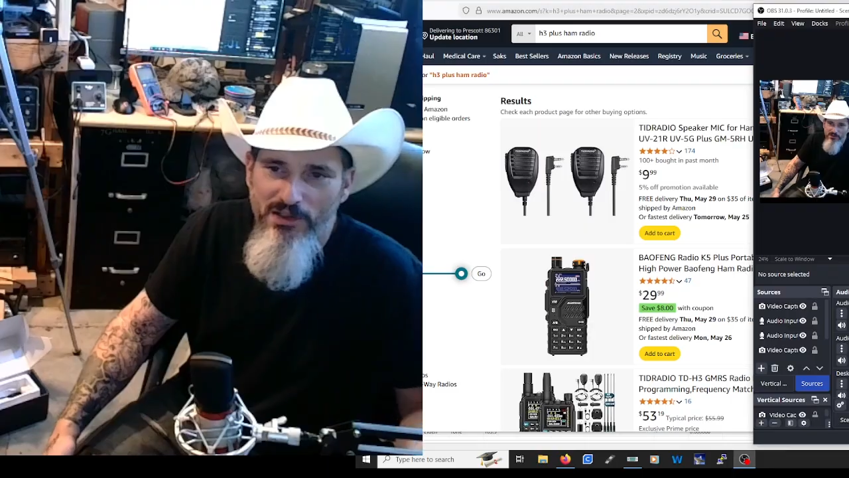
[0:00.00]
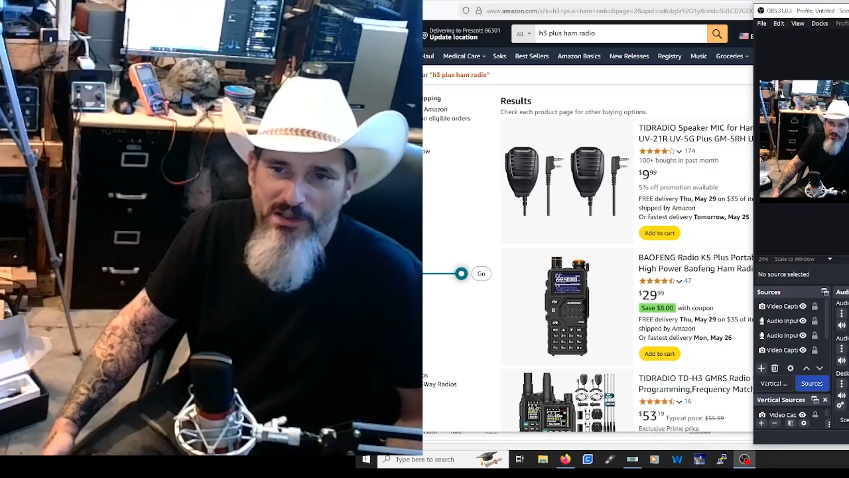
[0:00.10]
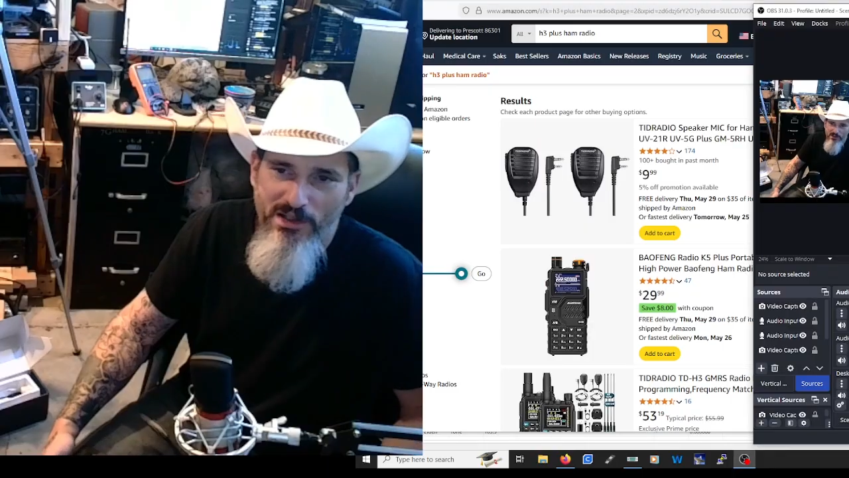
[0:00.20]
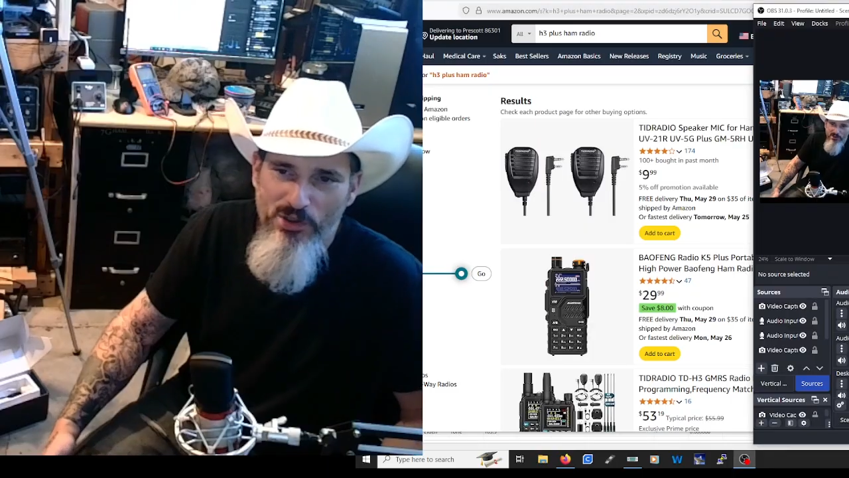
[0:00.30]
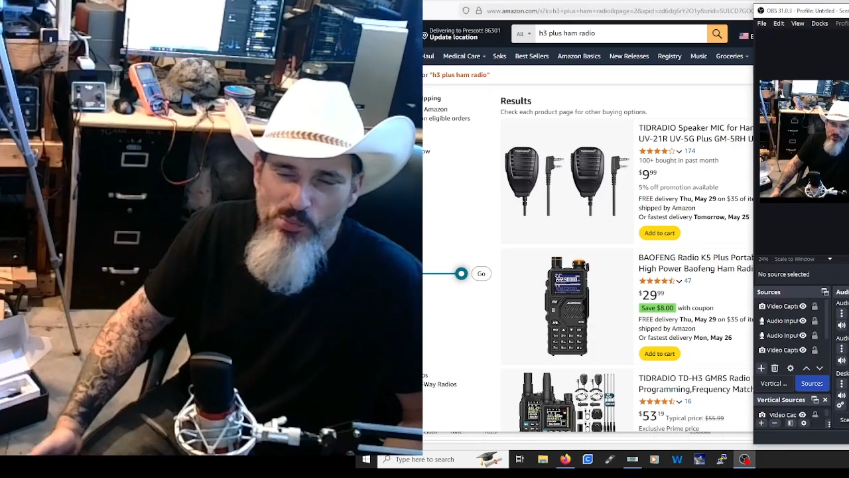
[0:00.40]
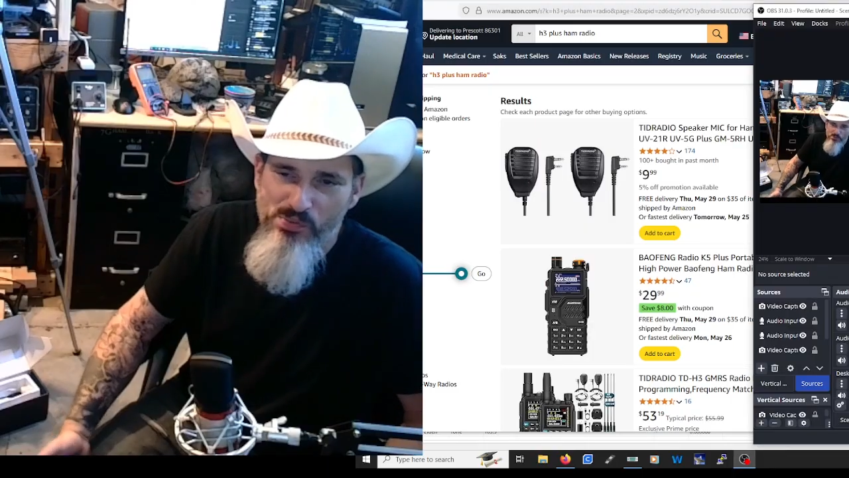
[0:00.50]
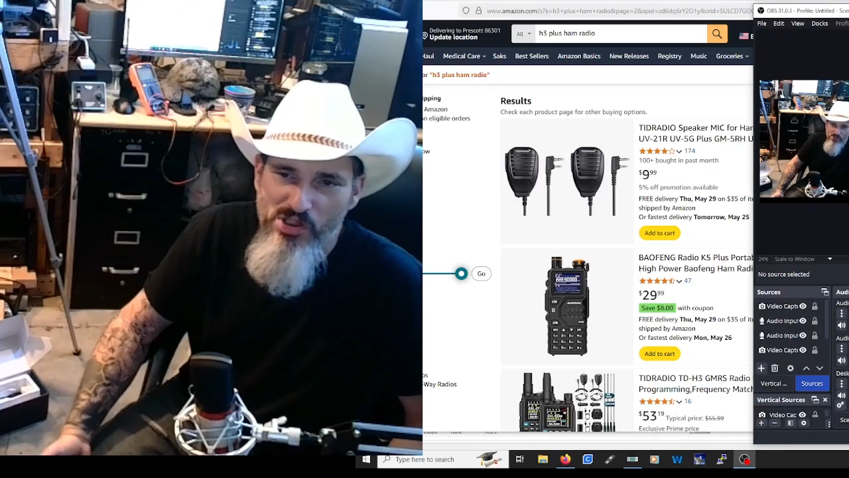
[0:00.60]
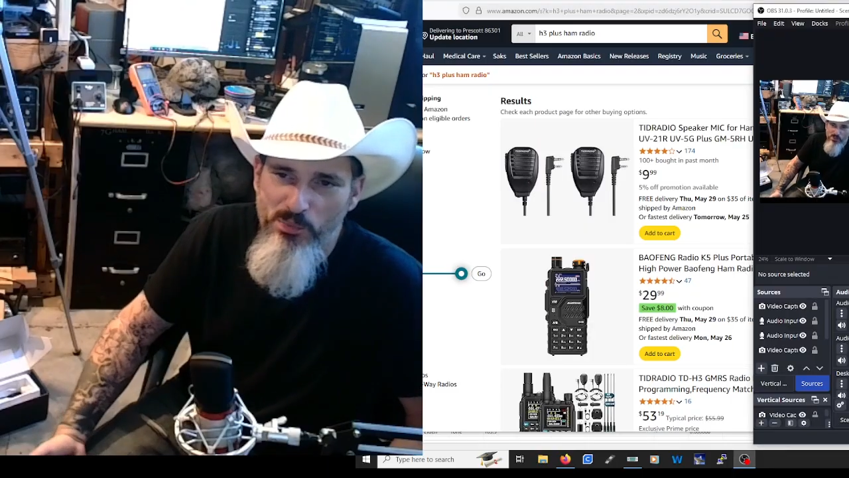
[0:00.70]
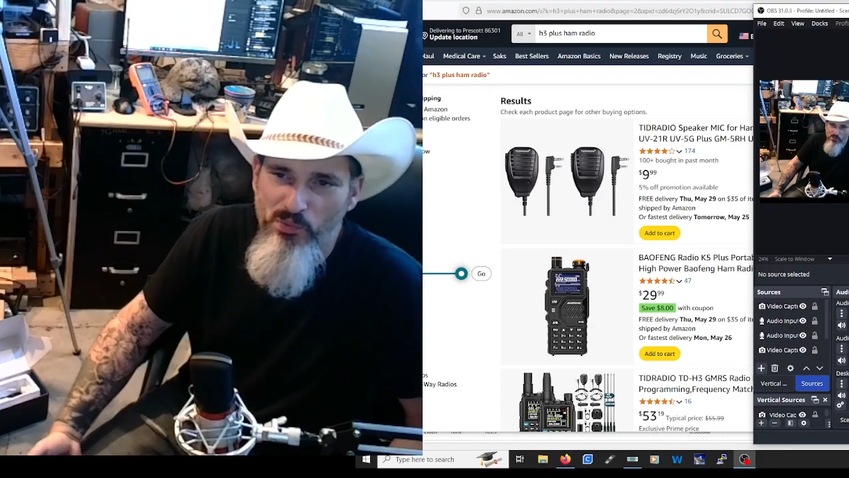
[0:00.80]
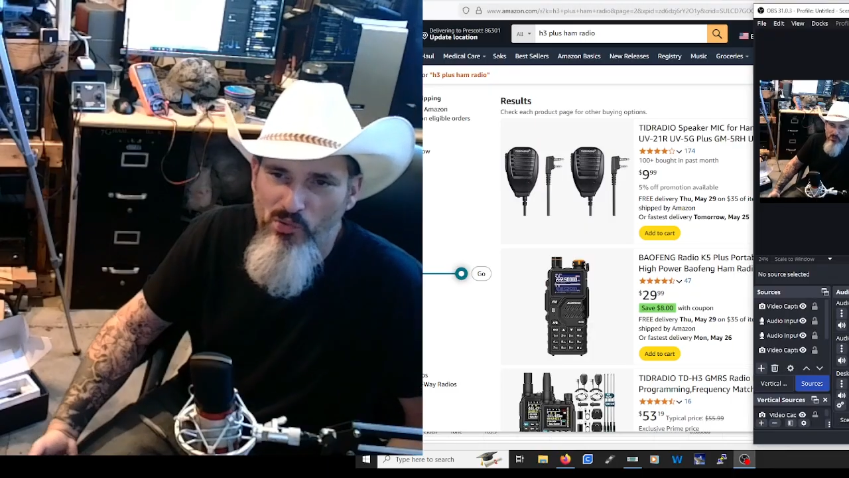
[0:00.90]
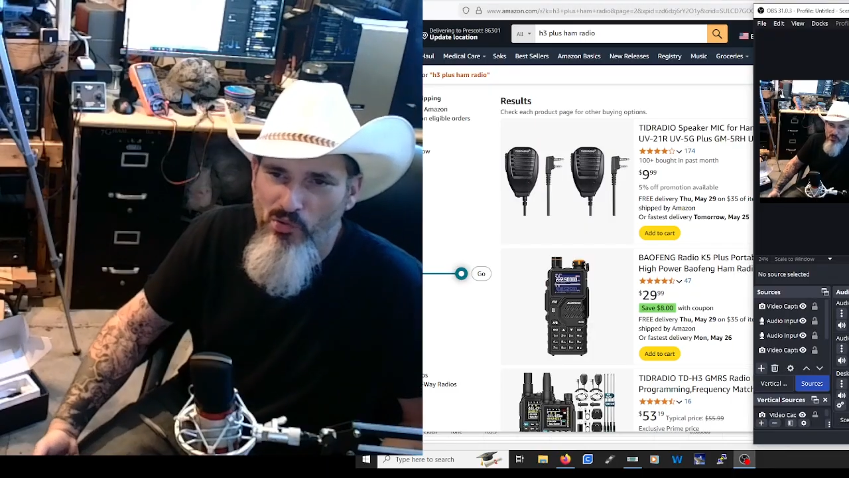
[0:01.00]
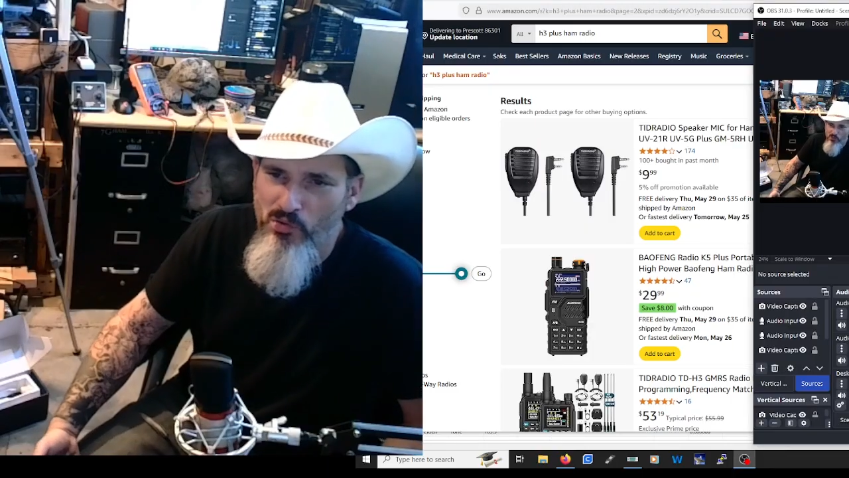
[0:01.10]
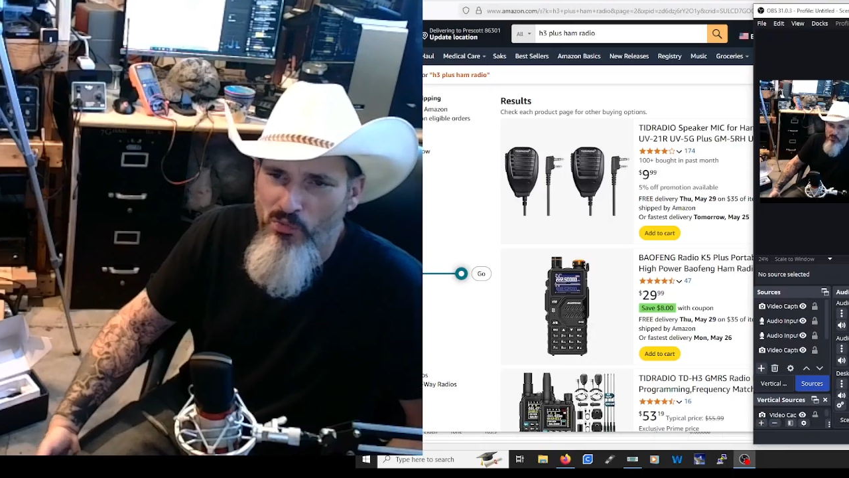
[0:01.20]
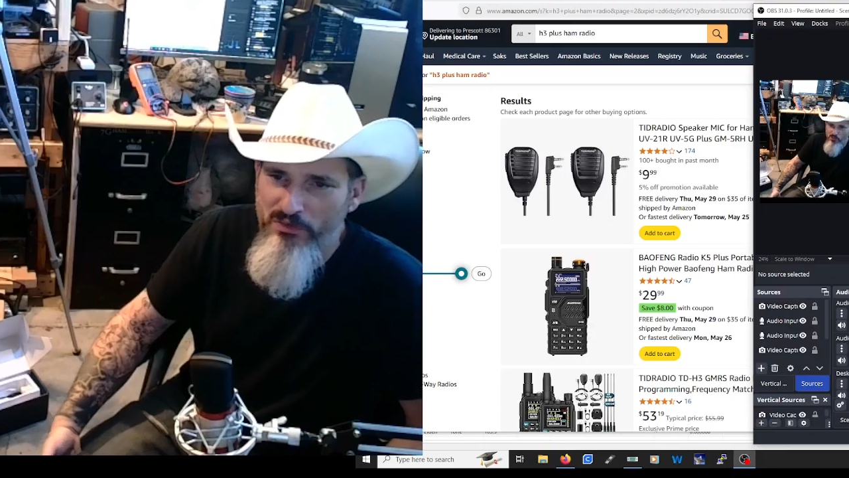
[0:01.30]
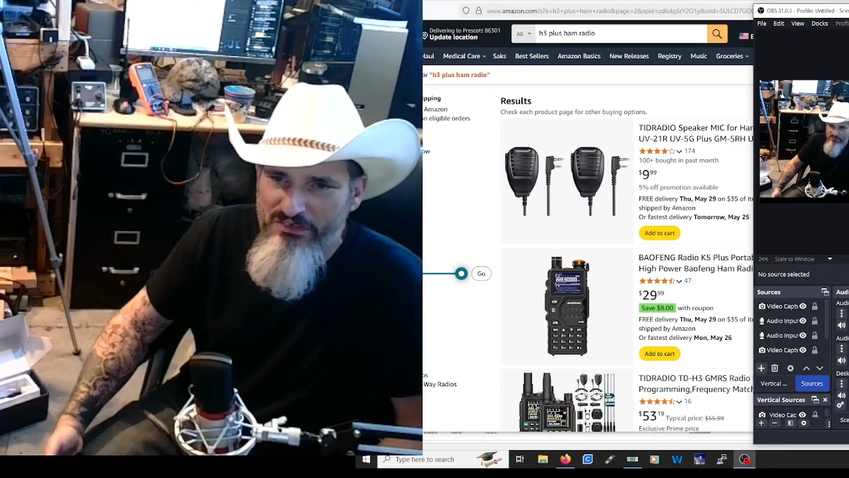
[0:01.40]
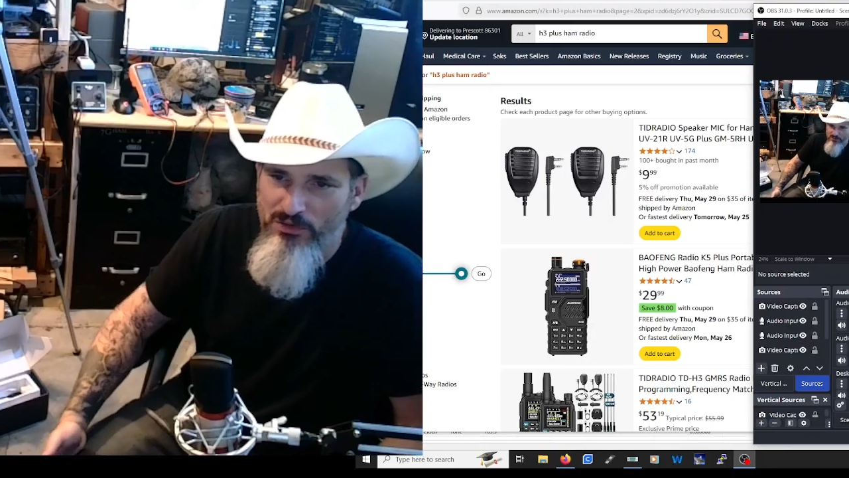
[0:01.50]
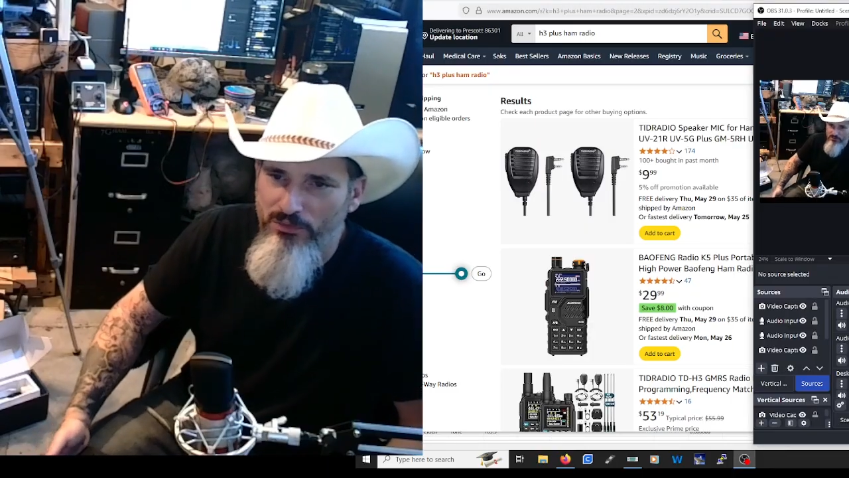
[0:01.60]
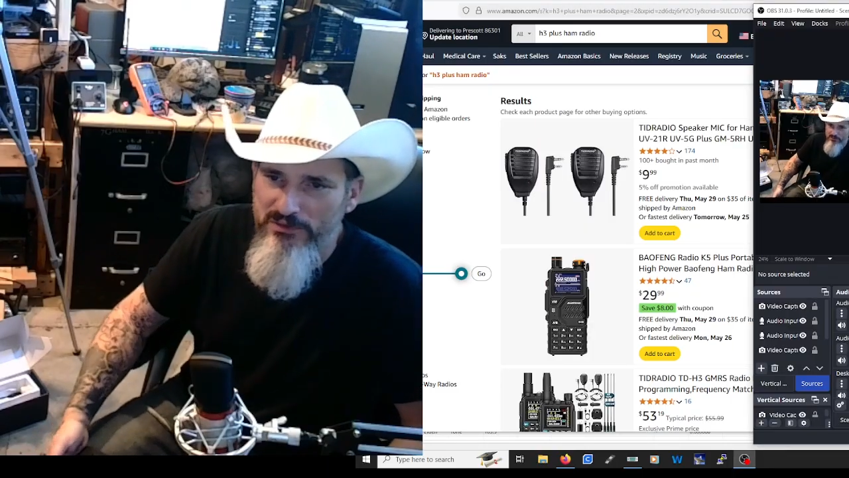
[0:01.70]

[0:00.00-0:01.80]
other people and what's going